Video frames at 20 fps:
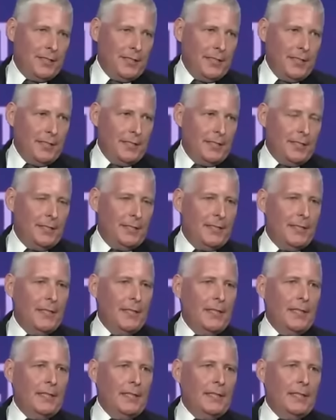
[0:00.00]

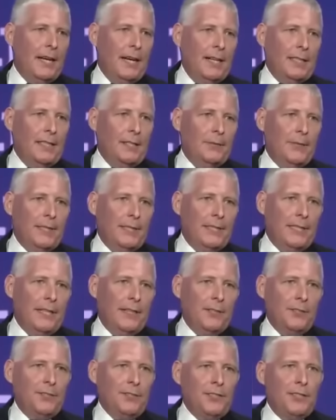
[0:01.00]
exists. Non human
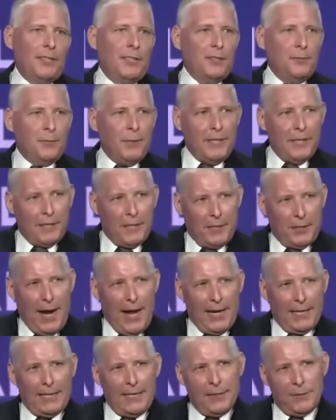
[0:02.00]
intelligence has been
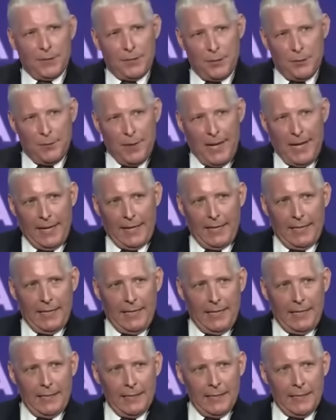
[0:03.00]
interacting with
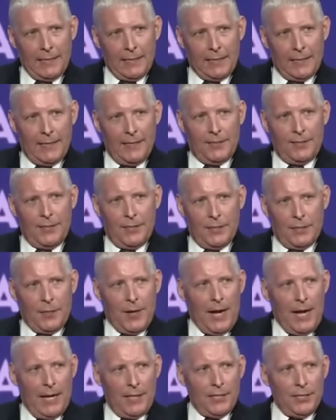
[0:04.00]
humanity. This
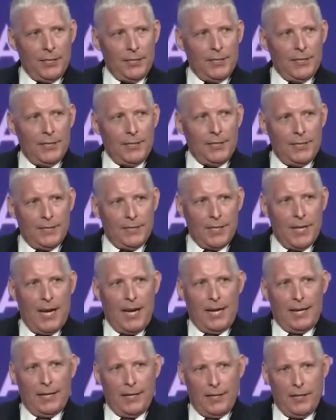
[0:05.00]
interaction is
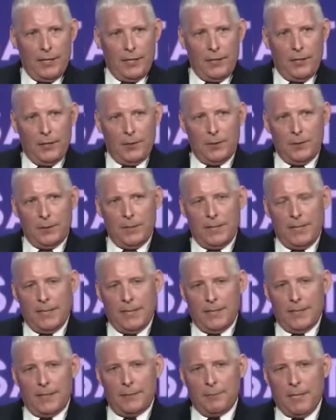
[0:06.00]
not new
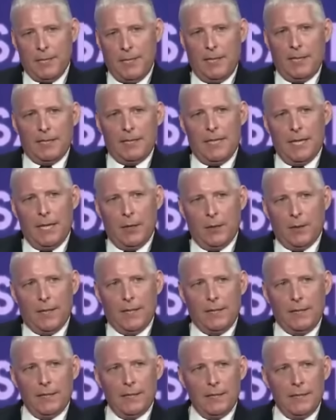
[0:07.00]
and it's been
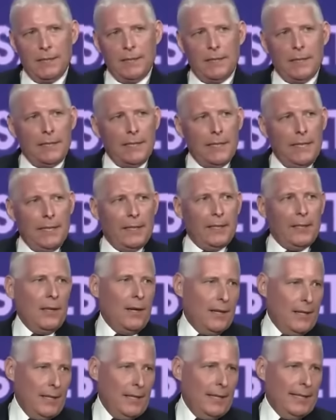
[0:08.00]
ongoing. And
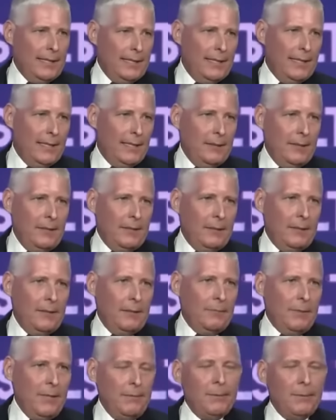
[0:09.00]
there are unelected
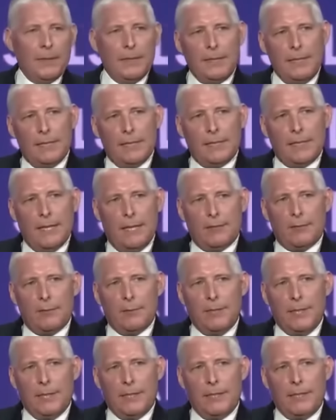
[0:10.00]
people in the
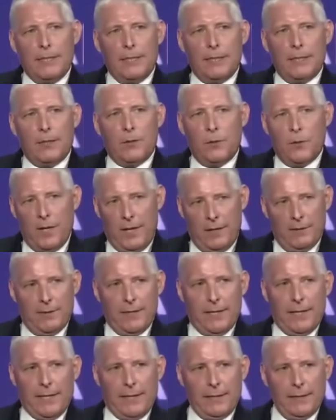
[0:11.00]
government that are
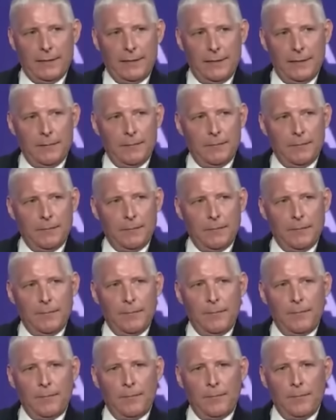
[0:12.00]
aware of that.
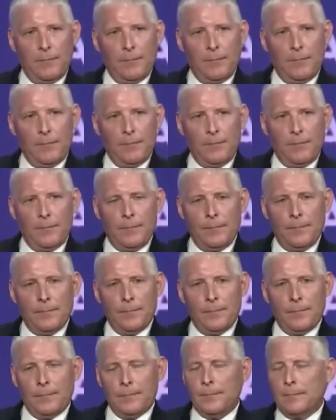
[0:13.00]
And, and
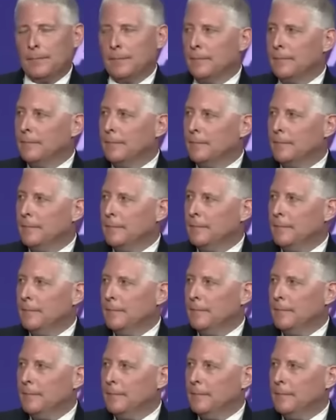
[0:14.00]
so, Karl, that is
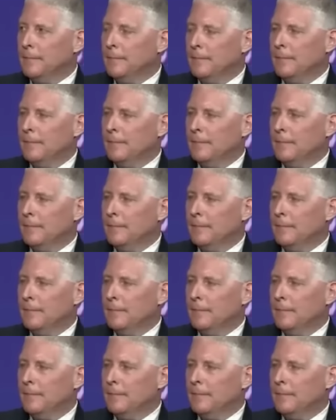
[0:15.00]
quite a